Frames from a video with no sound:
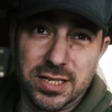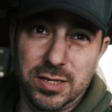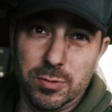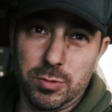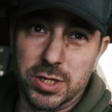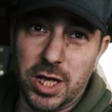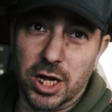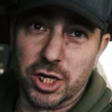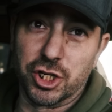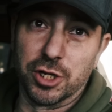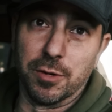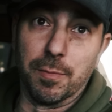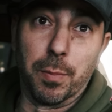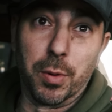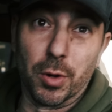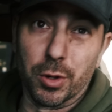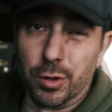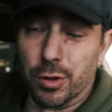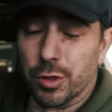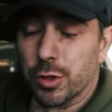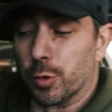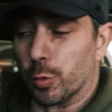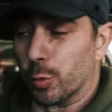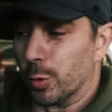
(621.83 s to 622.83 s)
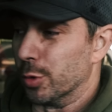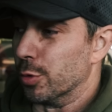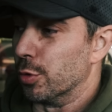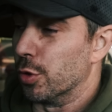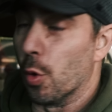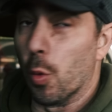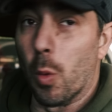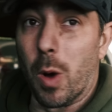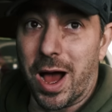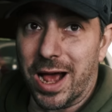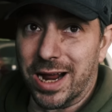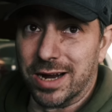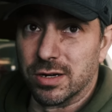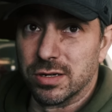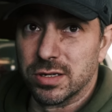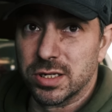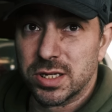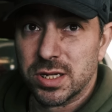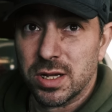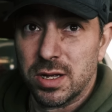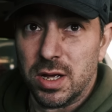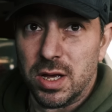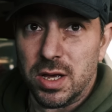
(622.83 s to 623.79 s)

it was actually burnt through the wires.